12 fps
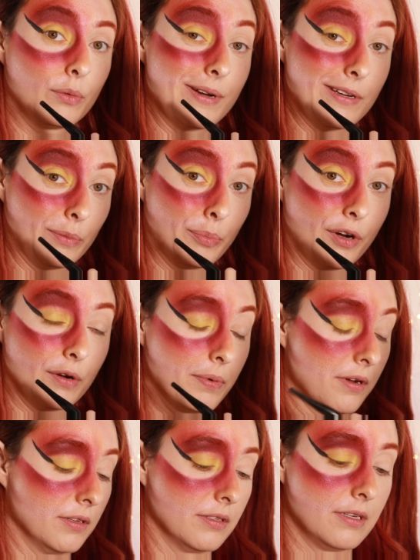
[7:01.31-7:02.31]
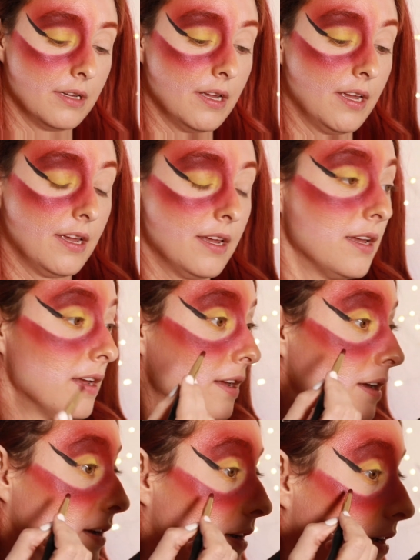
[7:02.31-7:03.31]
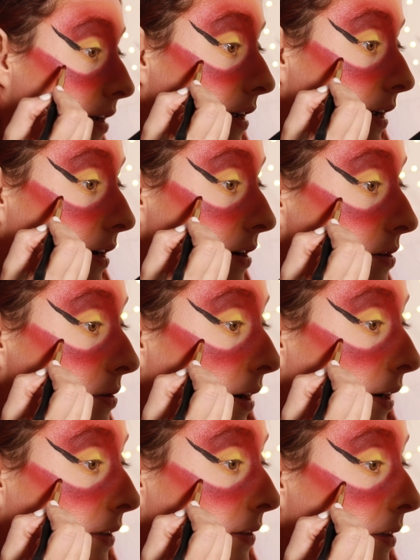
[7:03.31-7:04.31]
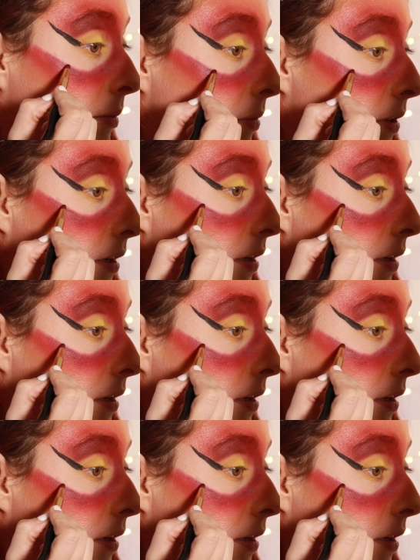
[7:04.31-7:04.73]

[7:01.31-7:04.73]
which is purple. And try something.